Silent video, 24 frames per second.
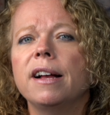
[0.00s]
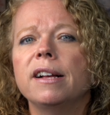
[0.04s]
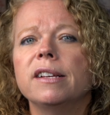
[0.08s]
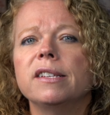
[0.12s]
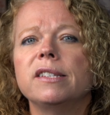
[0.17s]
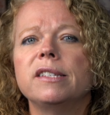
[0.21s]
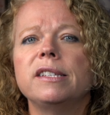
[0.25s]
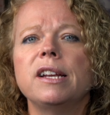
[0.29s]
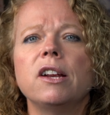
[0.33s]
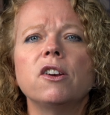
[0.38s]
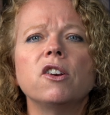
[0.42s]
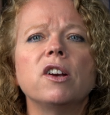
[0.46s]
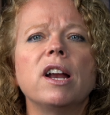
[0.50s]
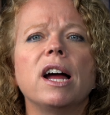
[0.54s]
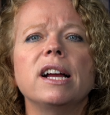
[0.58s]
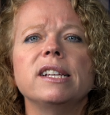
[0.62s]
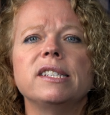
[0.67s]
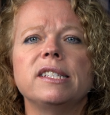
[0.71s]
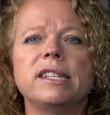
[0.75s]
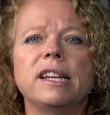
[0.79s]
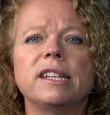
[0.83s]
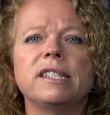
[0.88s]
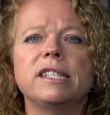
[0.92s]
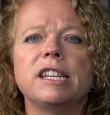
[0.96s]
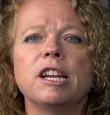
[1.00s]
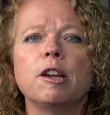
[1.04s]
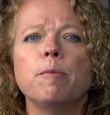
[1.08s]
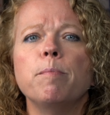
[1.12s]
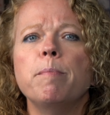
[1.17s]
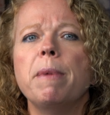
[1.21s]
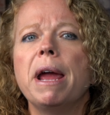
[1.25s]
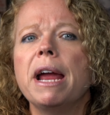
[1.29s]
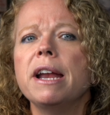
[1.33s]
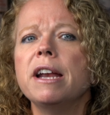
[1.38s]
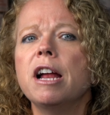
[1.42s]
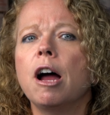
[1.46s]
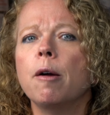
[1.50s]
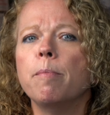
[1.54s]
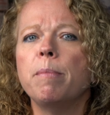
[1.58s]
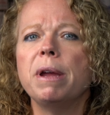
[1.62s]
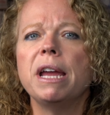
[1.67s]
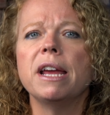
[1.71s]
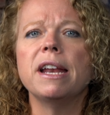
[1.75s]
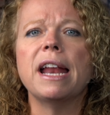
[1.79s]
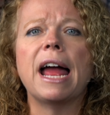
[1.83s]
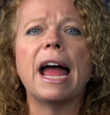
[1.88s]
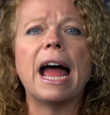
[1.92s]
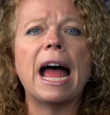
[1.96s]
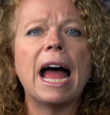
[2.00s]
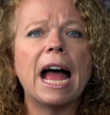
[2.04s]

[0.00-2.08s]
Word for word: Standardized testing may not be an